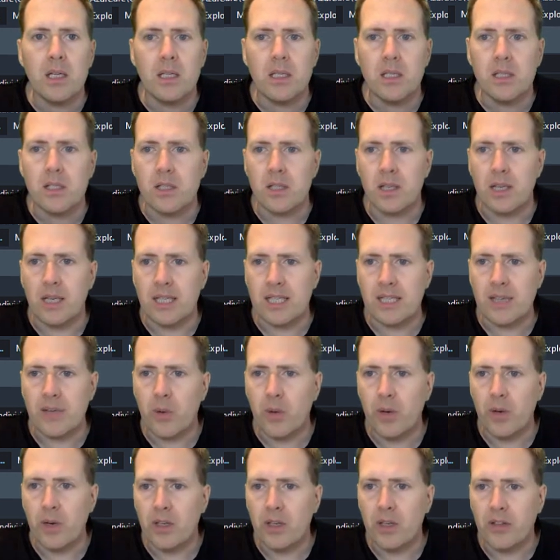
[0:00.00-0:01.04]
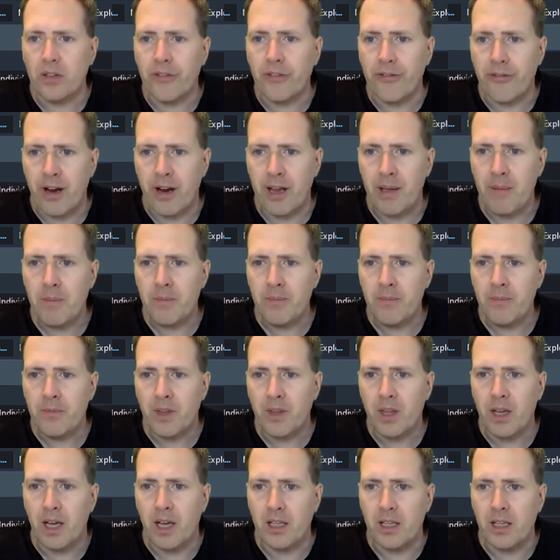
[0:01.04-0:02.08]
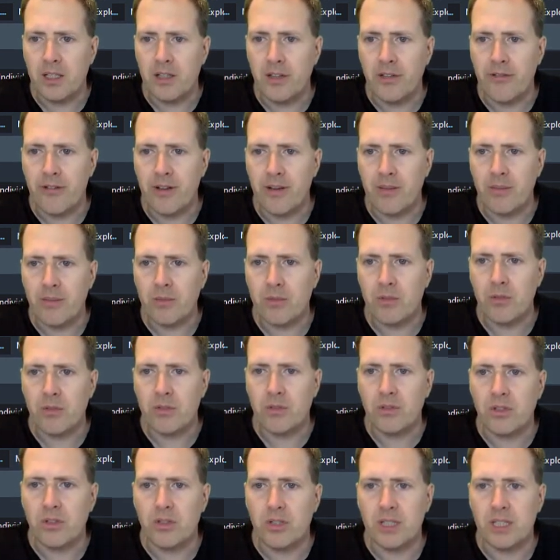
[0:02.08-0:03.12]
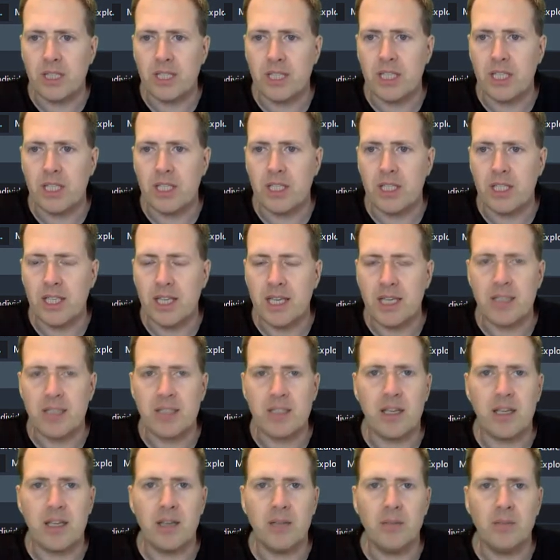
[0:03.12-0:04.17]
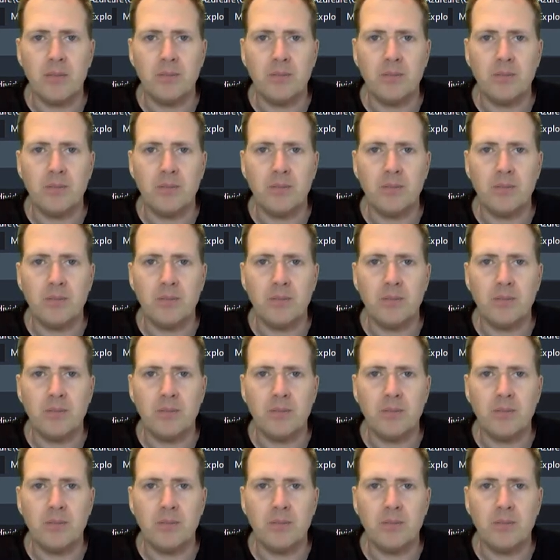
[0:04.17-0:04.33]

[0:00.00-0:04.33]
So let's have a quick look on the frame. So the frame translation text here.